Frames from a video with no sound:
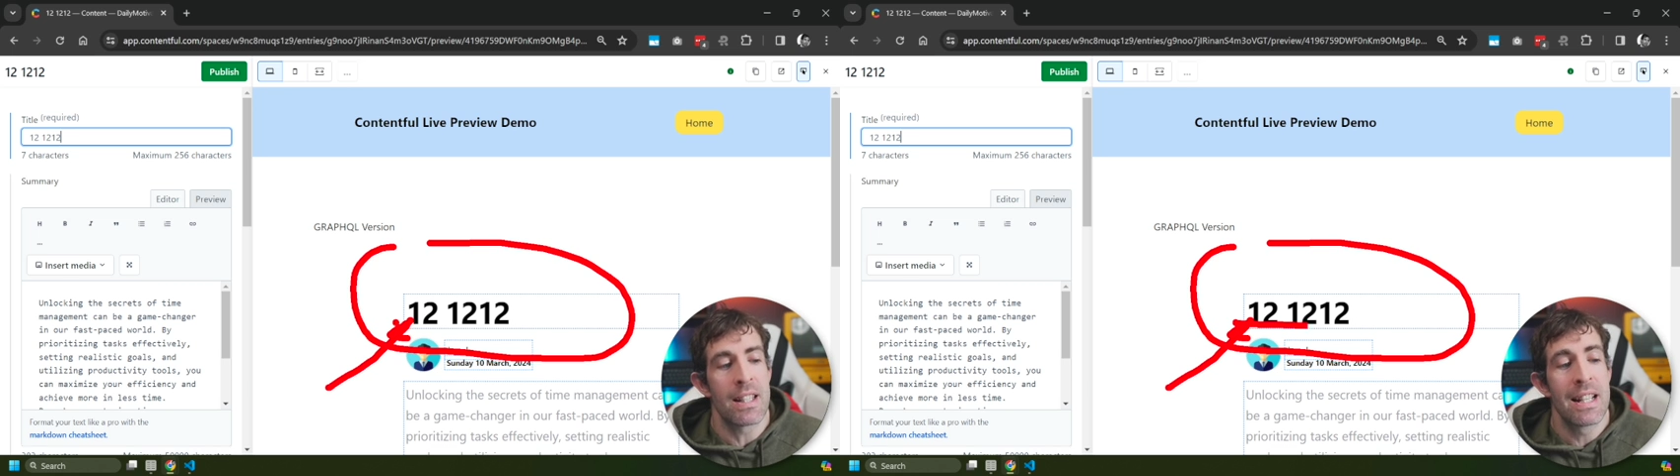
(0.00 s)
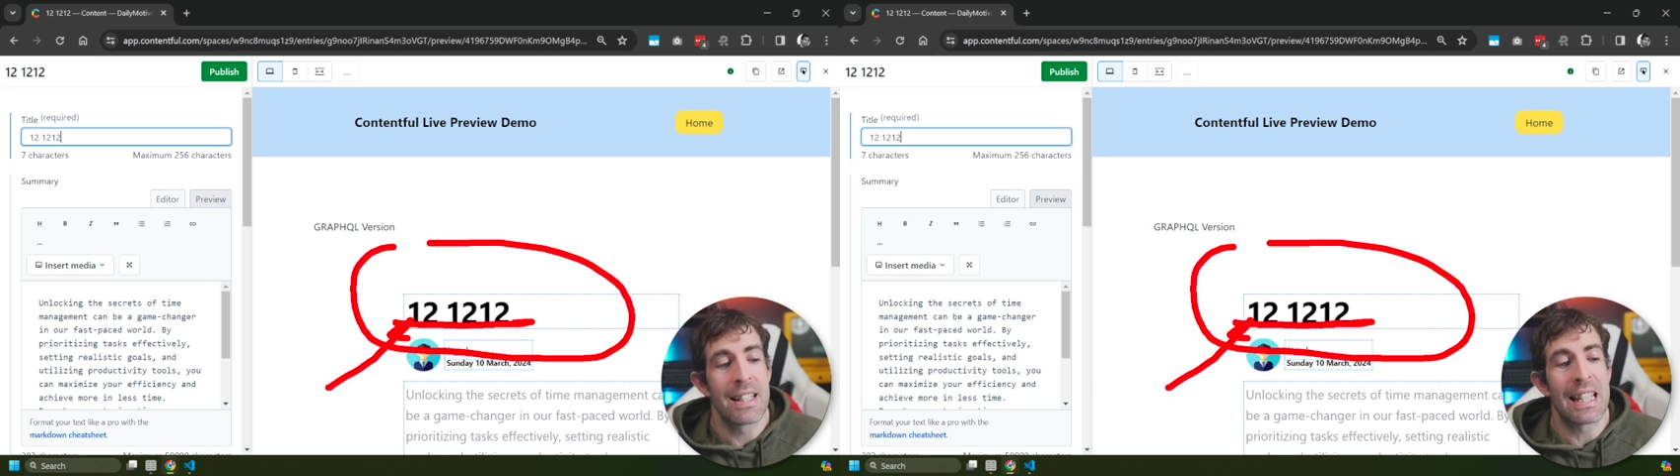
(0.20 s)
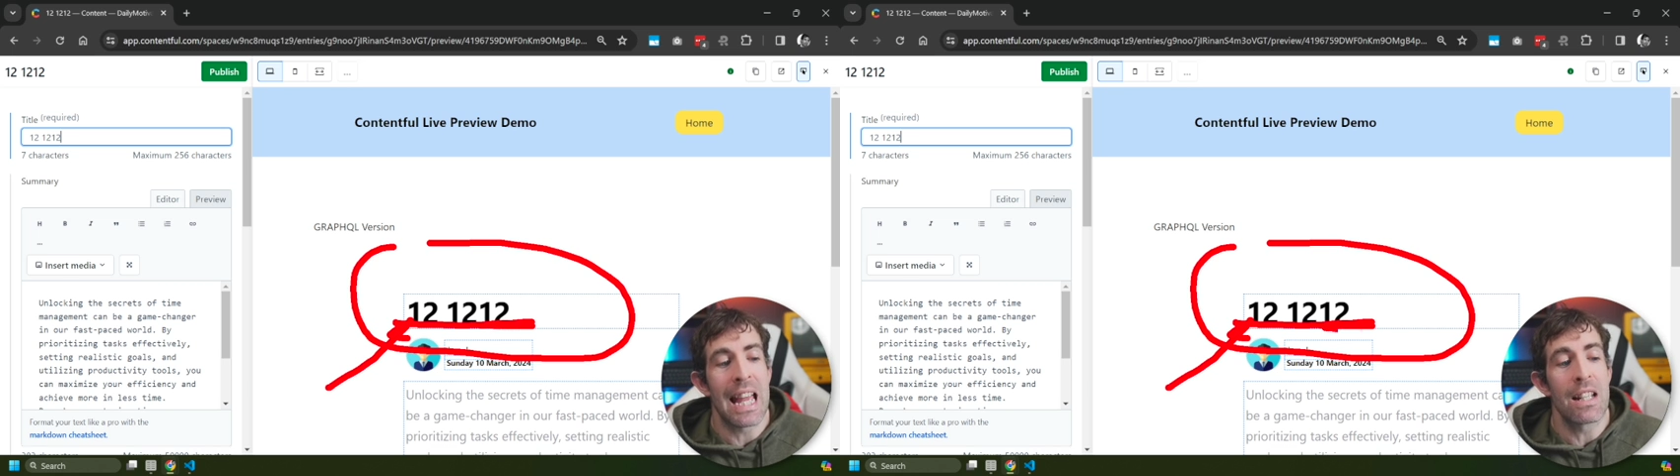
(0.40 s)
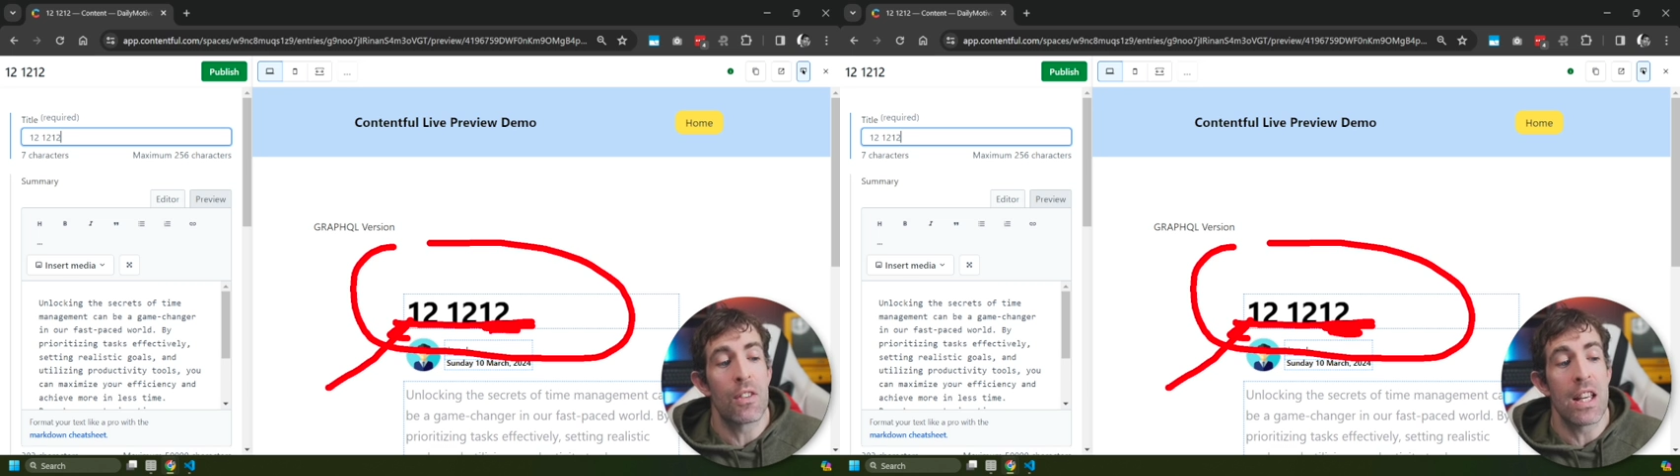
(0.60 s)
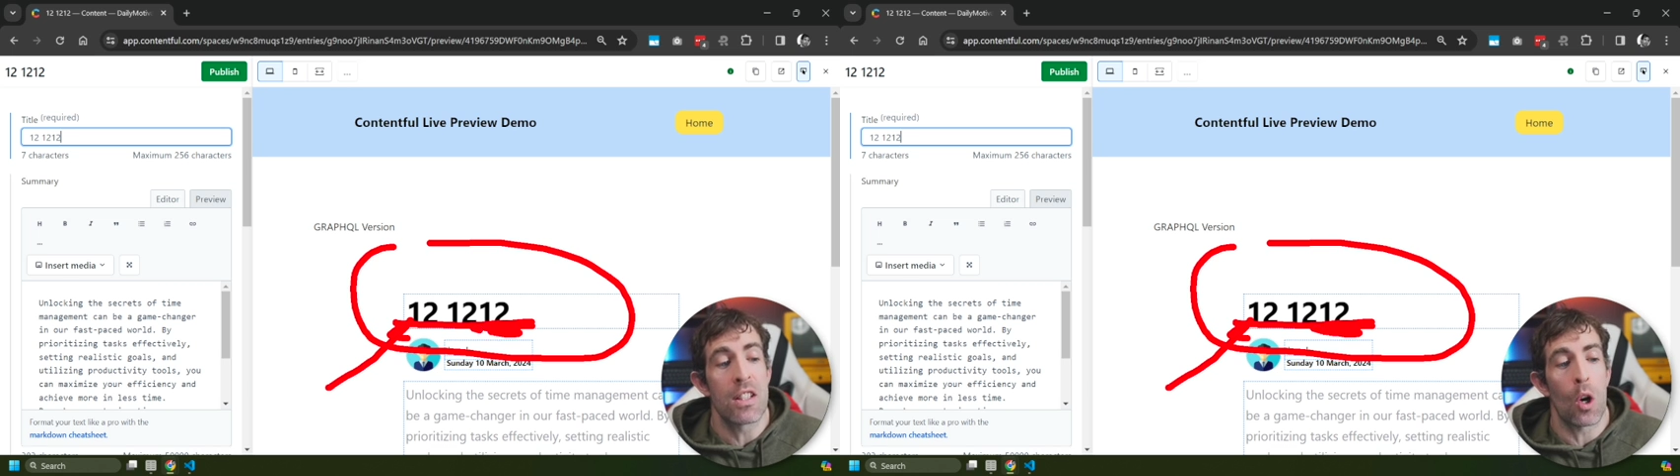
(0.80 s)
to get
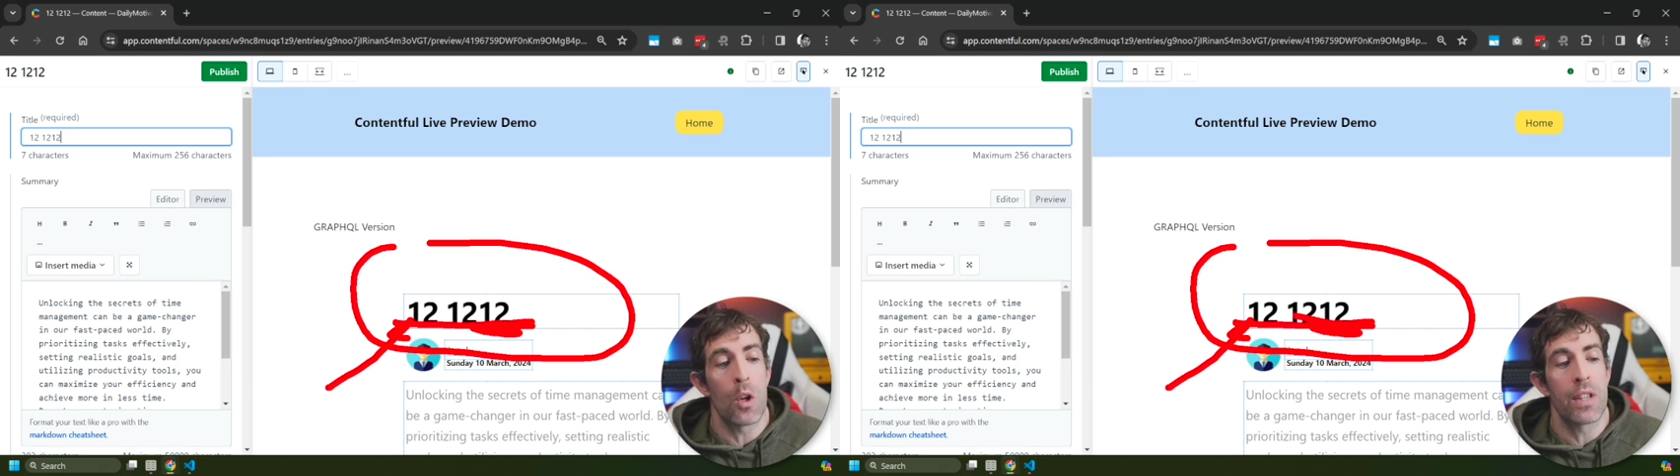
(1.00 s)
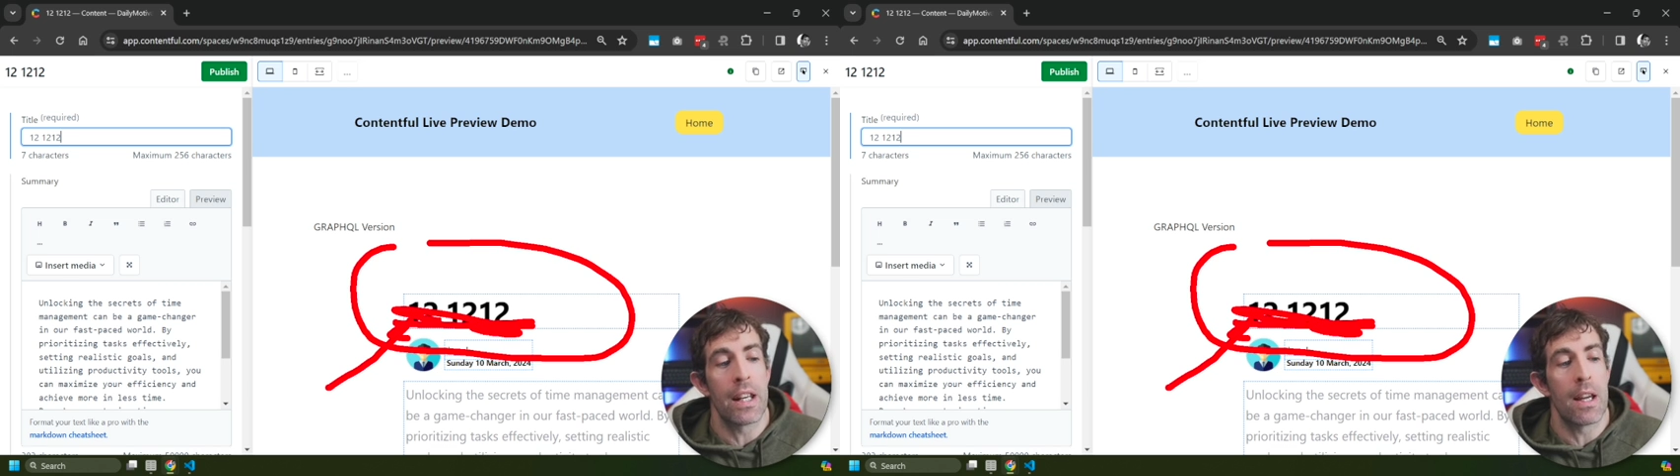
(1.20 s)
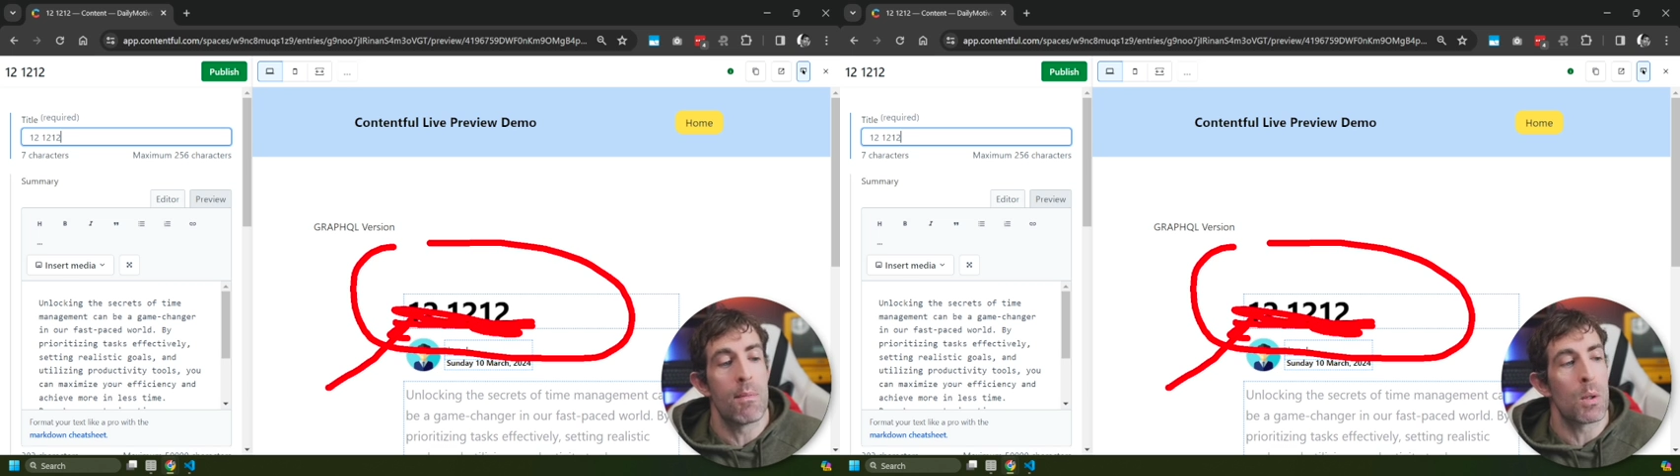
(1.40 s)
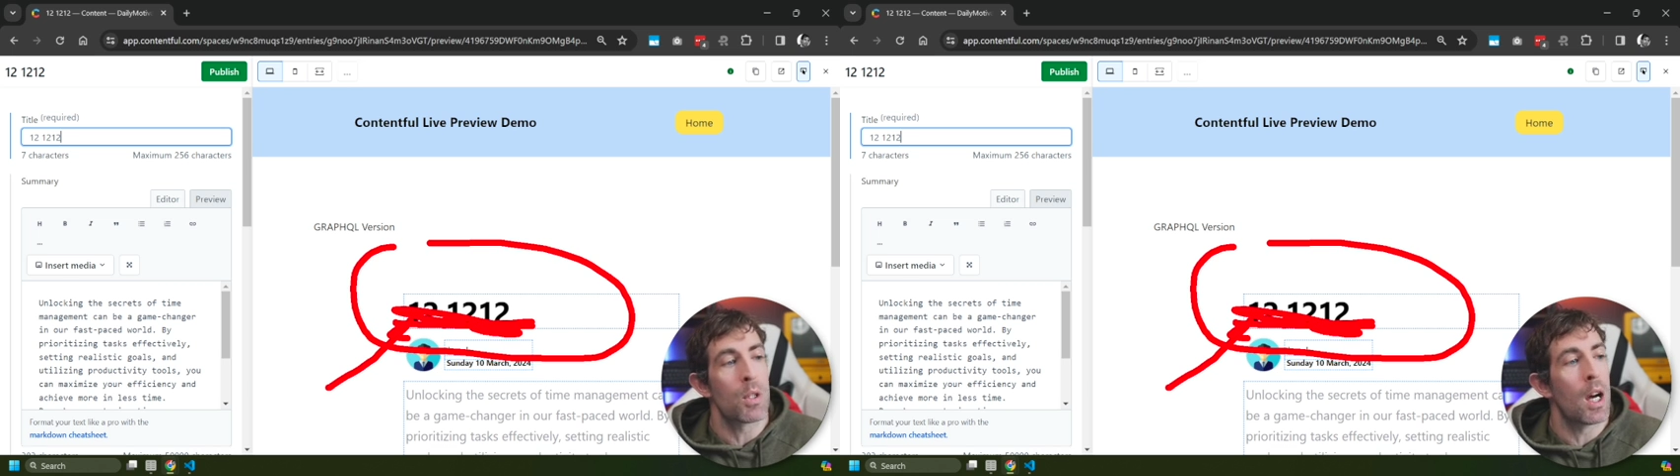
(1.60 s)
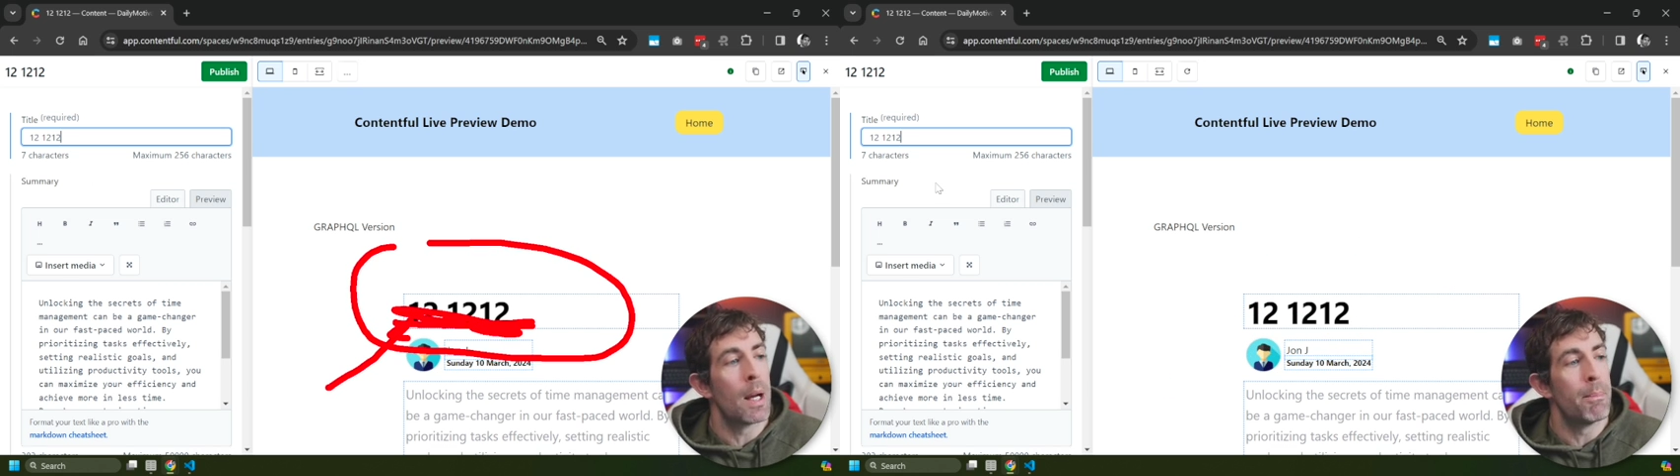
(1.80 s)
this content in real
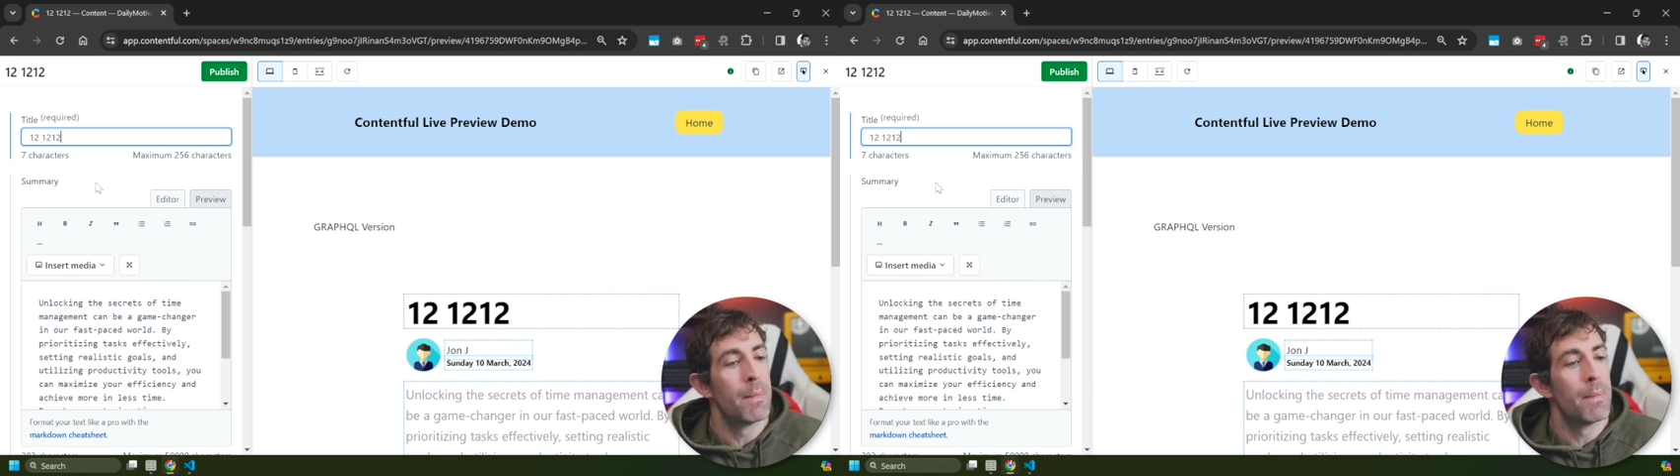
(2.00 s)
time.